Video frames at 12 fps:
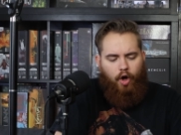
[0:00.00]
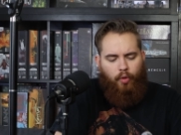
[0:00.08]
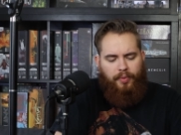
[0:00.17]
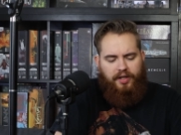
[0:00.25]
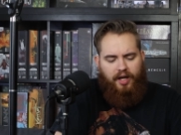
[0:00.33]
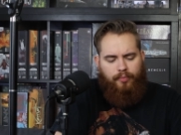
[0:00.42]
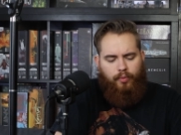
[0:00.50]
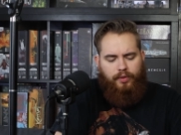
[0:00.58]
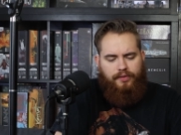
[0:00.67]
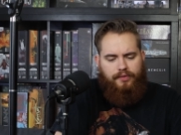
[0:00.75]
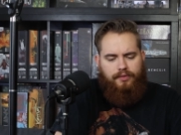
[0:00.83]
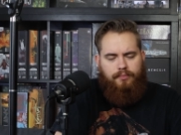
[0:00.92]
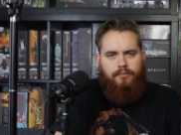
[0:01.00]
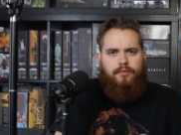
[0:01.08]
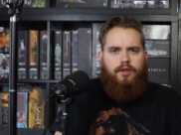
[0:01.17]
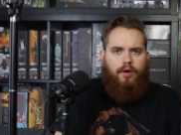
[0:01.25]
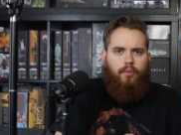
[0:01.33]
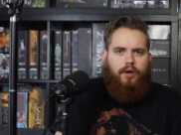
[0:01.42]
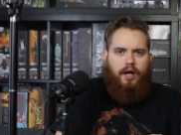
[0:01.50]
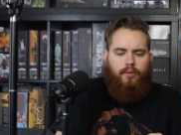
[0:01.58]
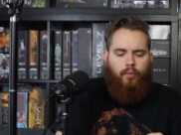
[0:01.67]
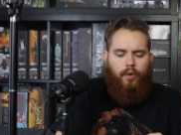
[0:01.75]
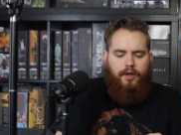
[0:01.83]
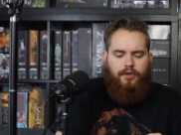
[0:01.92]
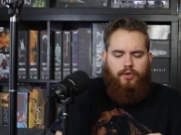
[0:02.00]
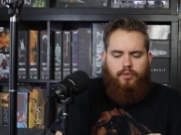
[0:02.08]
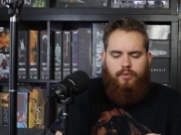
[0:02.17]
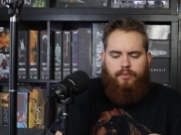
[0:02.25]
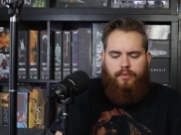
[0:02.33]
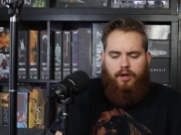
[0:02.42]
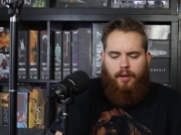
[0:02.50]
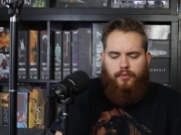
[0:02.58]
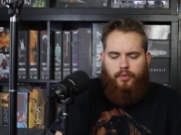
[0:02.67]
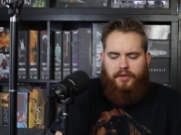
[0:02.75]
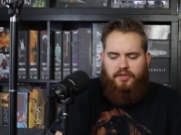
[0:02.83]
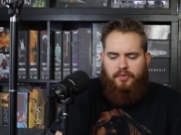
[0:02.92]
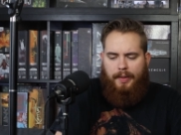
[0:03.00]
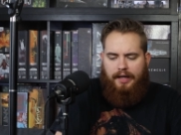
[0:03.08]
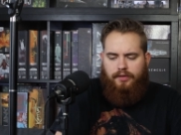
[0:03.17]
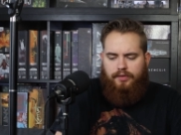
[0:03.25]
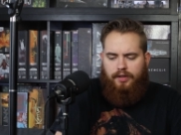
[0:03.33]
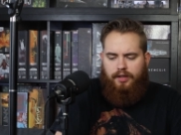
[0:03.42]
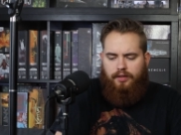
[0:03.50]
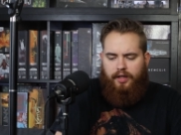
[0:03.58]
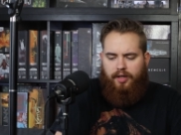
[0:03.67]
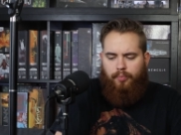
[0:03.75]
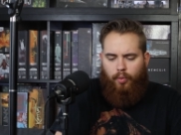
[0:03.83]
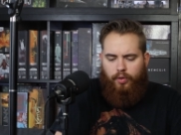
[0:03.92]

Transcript: opened up was, you know, kind of what you come to expect in like